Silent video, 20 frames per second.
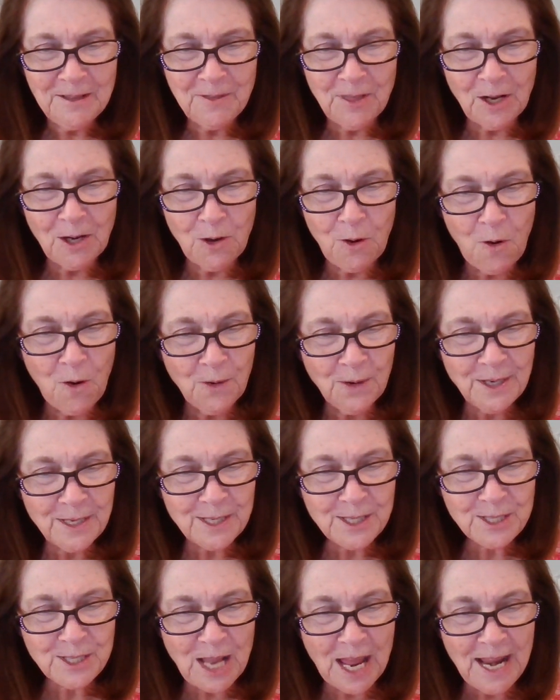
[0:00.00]
The Lord
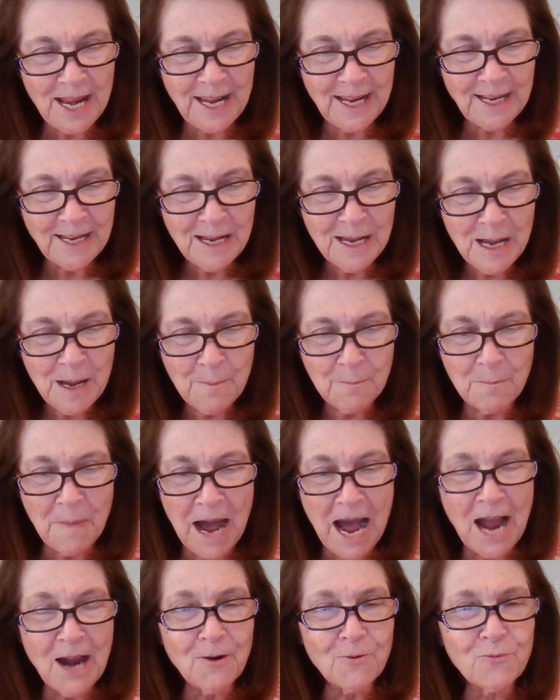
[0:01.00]
is saying,
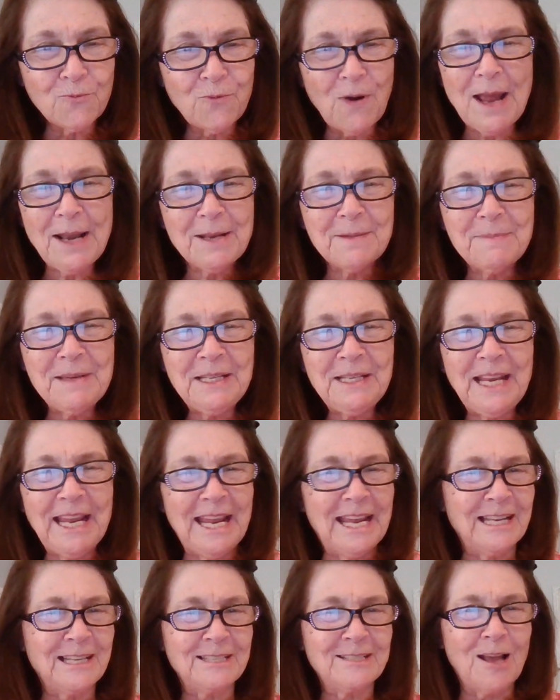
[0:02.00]
My remnant
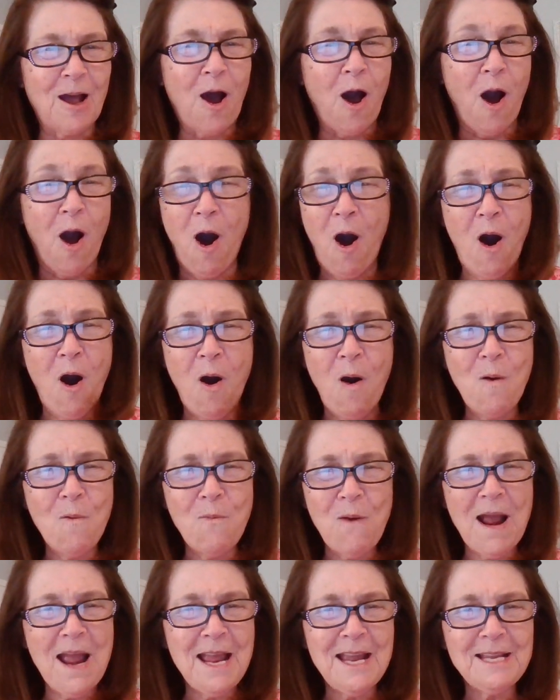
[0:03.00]
is
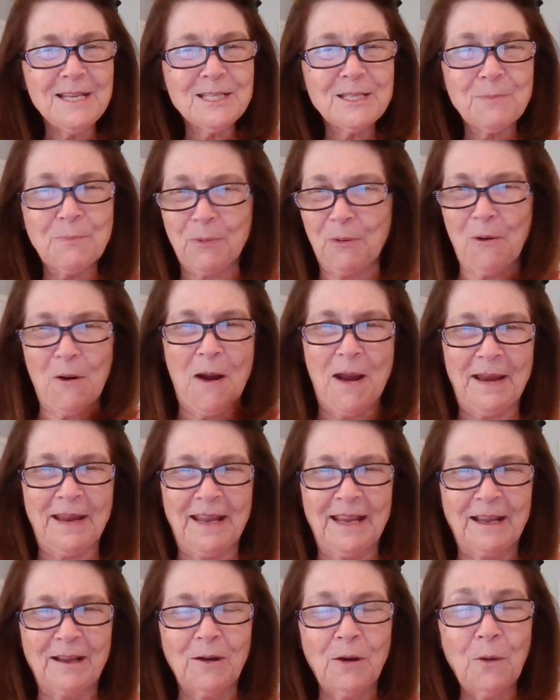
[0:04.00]
always
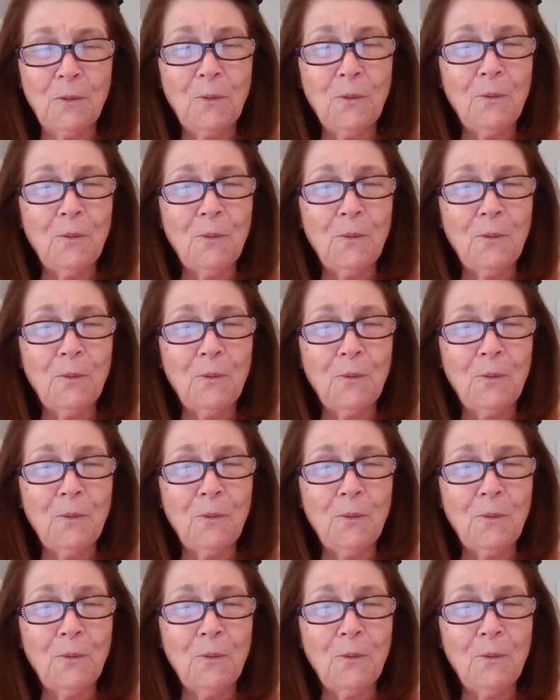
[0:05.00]
praying.